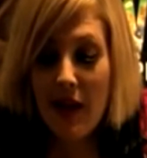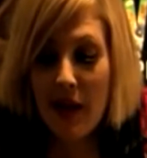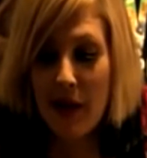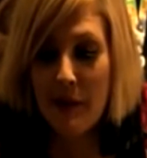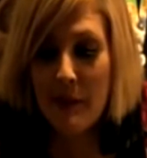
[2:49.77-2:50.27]

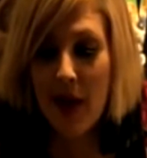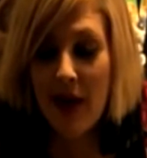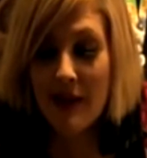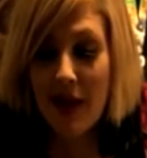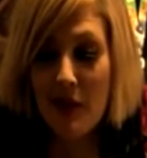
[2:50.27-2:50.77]
Um,
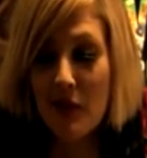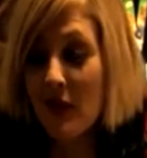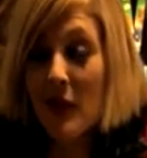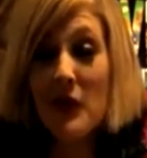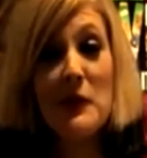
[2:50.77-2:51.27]
and life
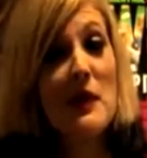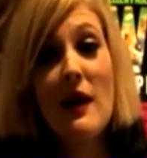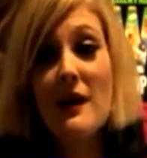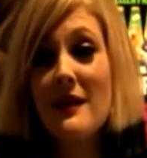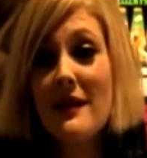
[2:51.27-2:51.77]
is also
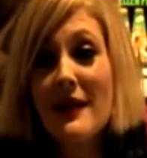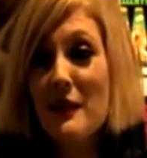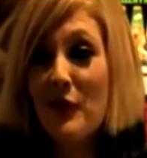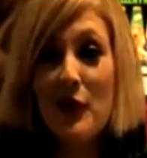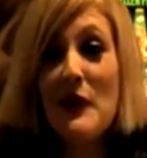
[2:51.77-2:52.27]
not
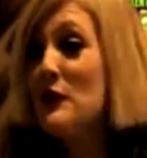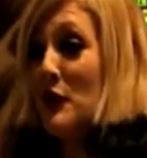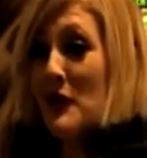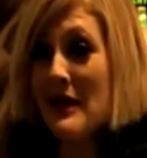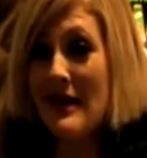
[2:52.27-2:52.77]
a free
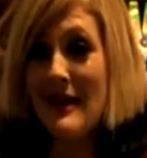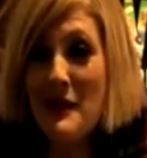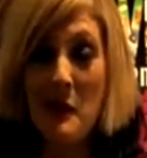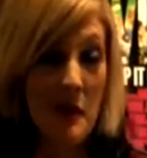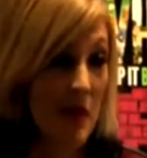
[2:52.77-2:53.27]
journey.
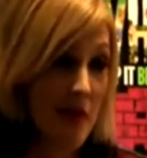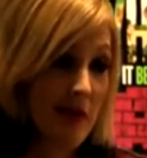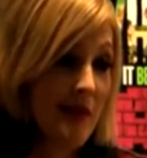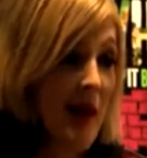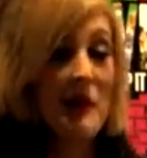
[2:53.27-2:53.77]
You, there's a
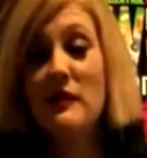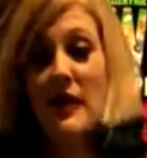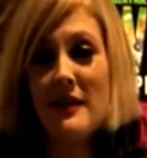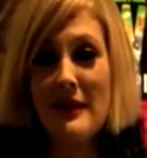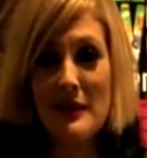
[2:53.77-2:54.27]
lot of
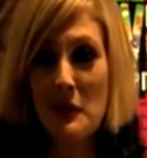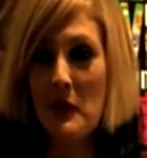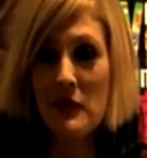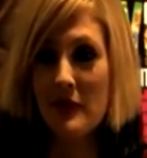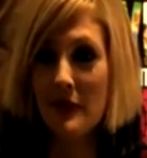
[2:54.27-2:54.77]
lessons you
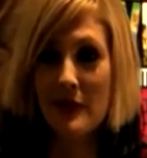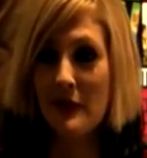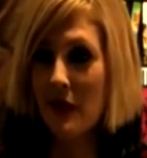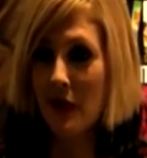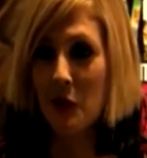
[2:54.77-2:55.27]
have to learn
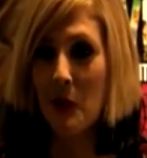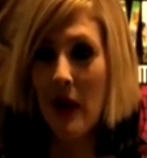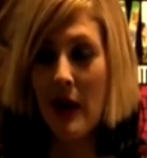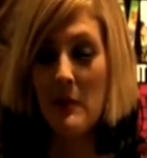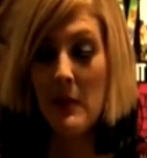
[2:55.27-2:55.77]
along the
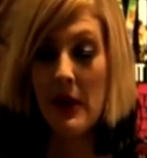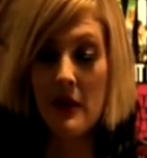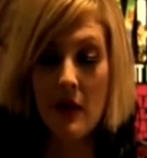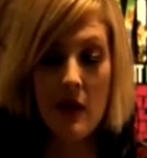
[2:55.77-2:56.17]
way, but